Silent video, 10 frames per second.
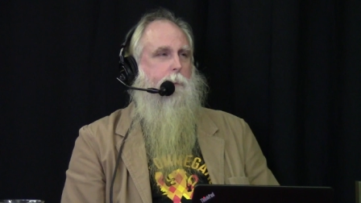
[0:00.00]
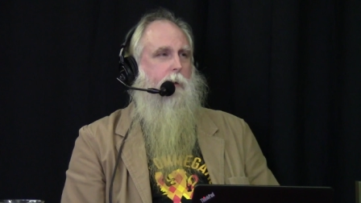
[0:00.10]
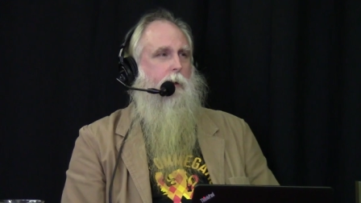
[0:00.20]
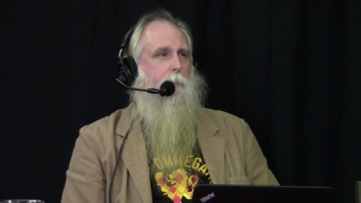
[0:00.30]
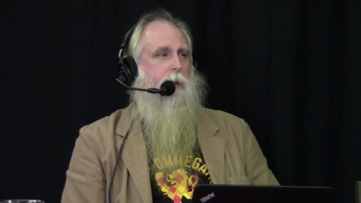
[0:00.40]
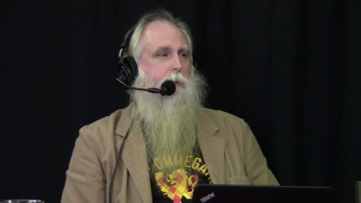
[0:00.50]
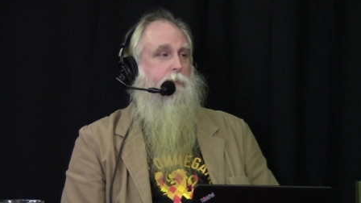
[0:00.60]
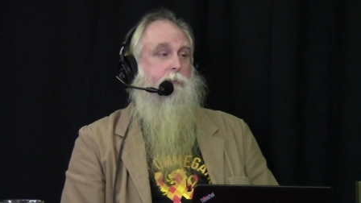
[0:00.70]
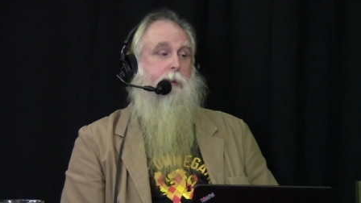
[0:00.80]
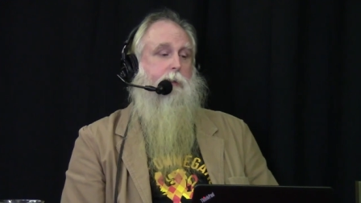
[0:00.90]
uh, my
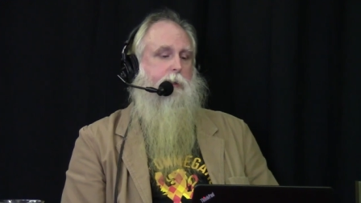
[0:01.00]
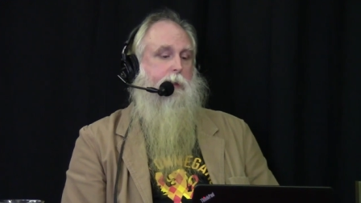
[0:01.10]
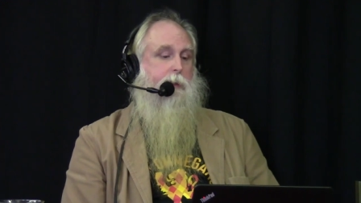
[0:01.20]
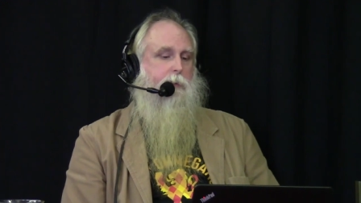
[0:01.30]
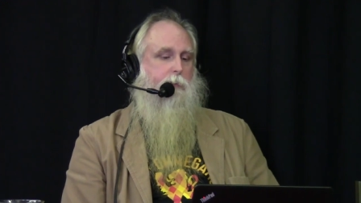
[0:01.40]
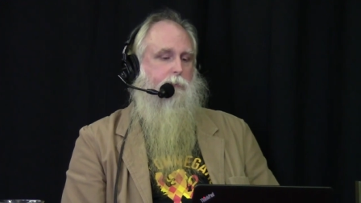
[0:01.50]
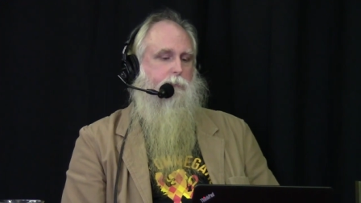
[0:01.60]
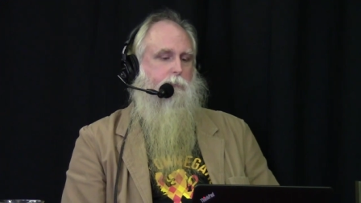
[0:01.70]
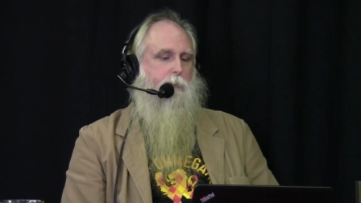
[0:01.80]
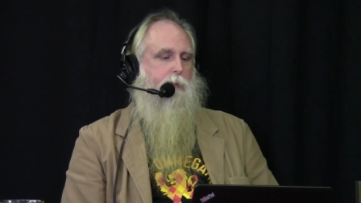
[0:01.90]
understanding
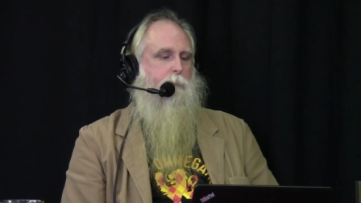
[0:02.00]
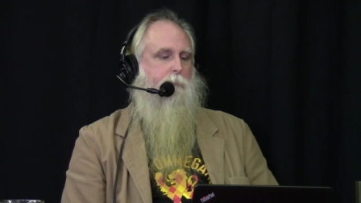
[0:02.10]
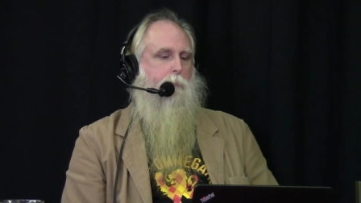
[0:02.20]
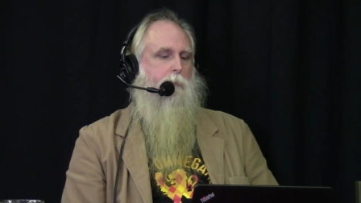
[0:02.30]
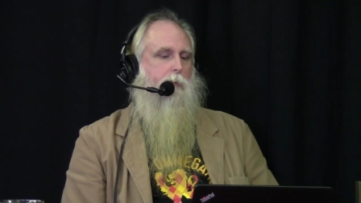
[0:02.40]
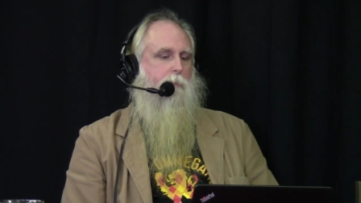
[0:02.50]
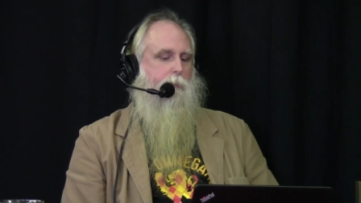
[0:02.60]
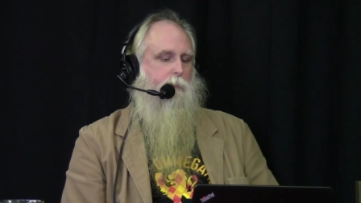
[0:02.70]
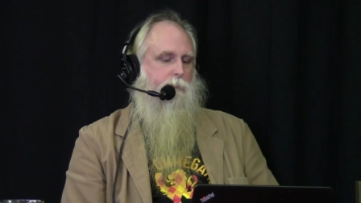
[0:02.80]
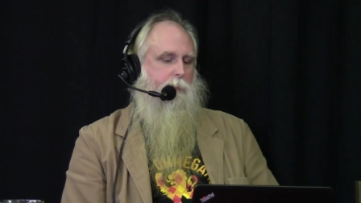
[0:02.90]
is, correct me if I'm wrong,
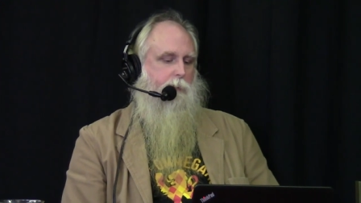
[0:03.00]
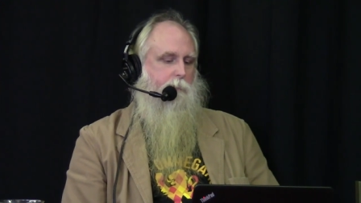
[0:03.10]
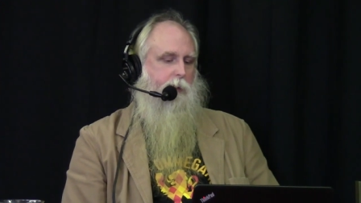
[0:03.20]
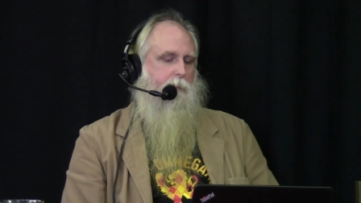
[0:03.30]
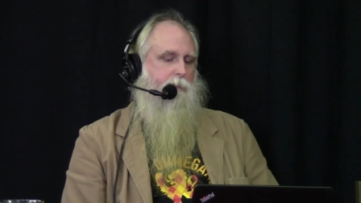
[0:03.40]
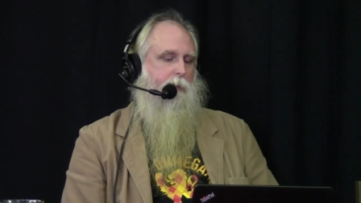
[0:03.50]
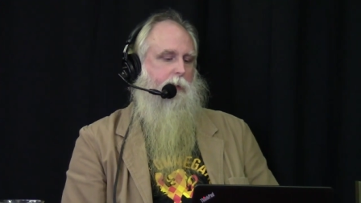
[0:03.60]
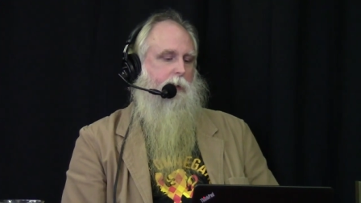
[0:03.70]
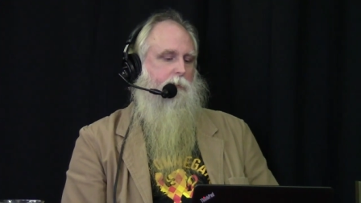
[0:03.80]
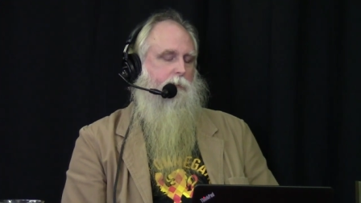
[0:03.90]
folks, but my
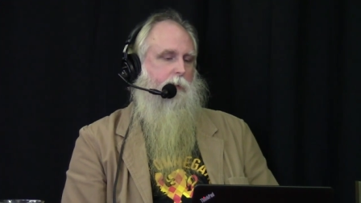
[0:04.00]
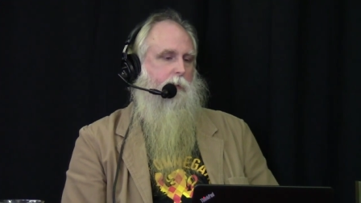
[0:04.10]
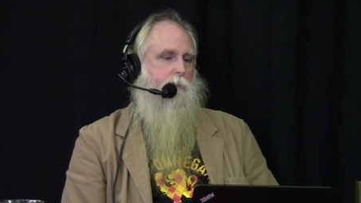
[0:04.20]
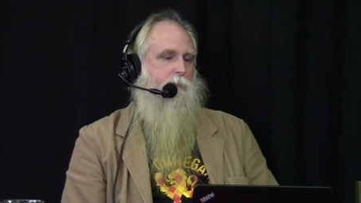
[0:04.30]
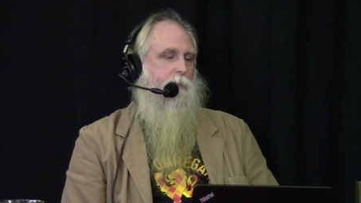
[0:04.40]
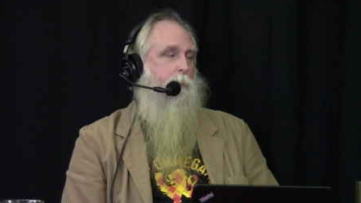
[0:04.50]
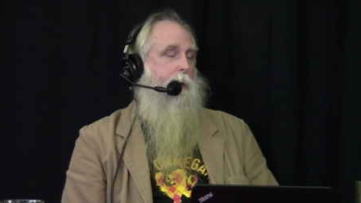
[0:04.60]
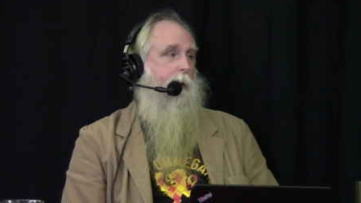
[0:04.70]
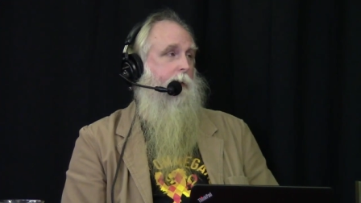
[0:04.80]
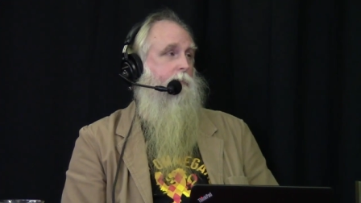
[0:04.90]
understanding is that there is no
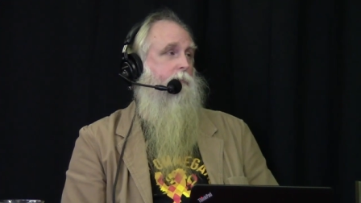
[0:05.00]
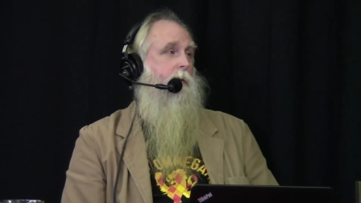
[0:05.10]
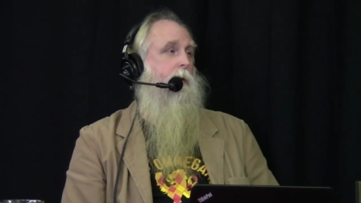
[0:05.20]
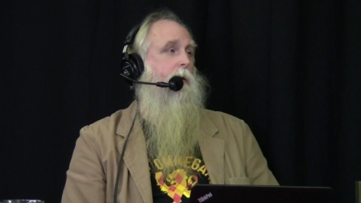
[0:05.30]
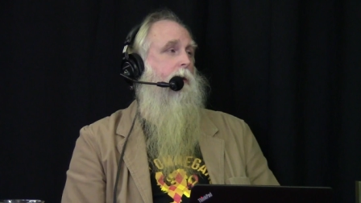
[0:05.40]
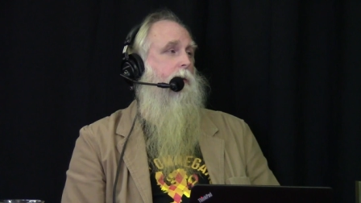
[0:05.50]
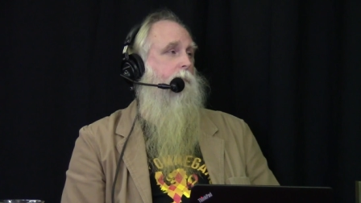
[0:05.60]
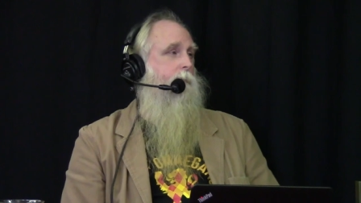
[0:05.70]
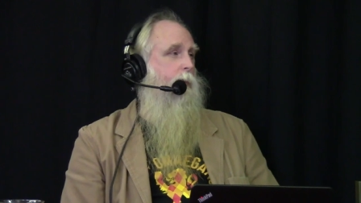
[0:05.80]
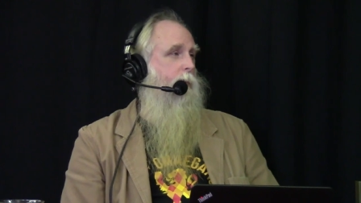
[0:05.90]
patch
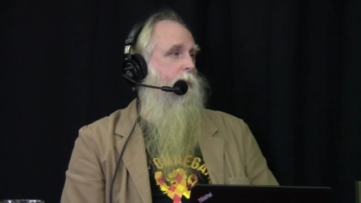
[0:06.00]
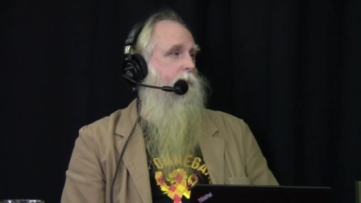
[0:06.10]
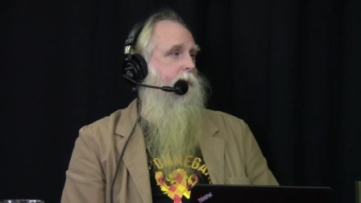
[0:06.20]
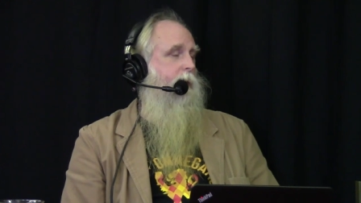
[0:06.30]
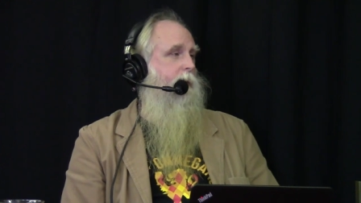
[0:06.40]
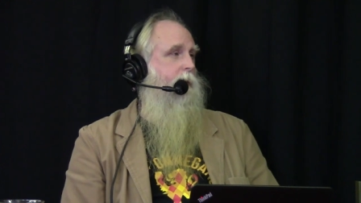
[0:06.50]
for whatever that